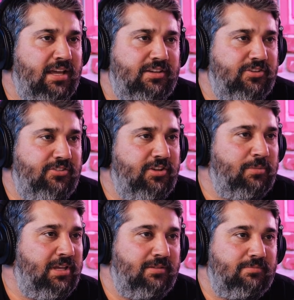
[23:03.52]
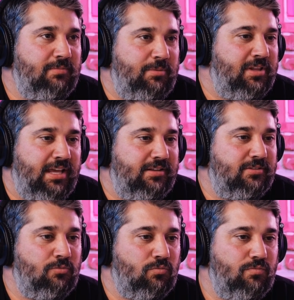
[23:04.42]
Yeah, just tell me maybe
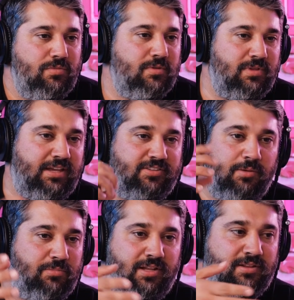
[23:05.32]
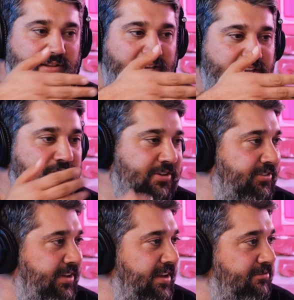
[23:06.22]
something like you just
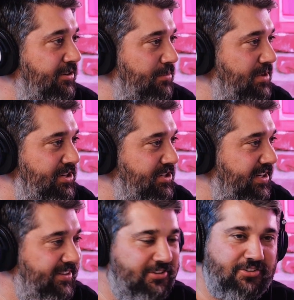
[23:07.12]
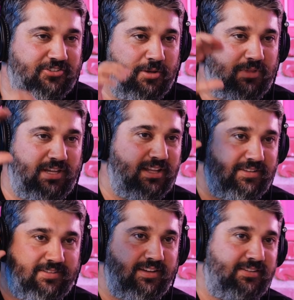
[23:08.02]
said for commission. Is there something that
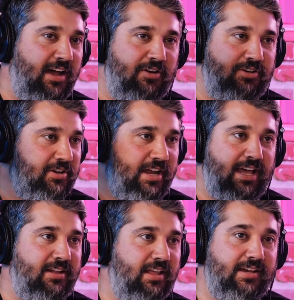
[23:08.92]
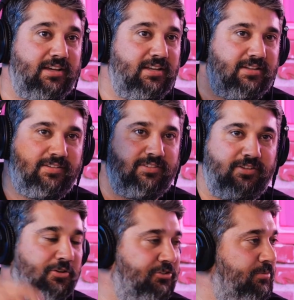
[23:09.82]
sticks out in your head like this is an
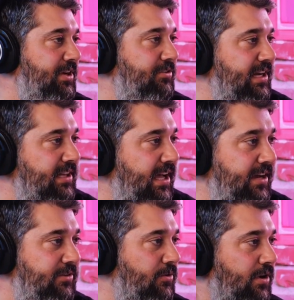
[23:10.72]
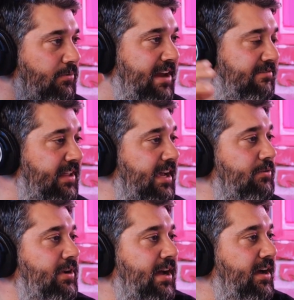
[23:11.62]
ultimate green light or a red flag
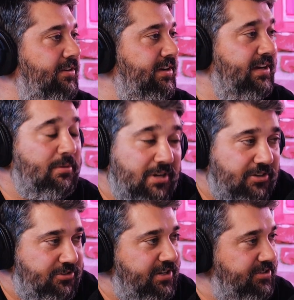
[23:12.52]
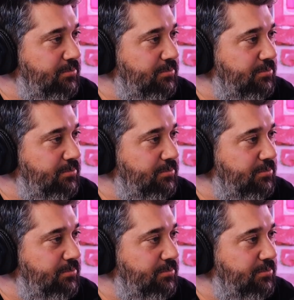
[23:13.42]
when hiring an administration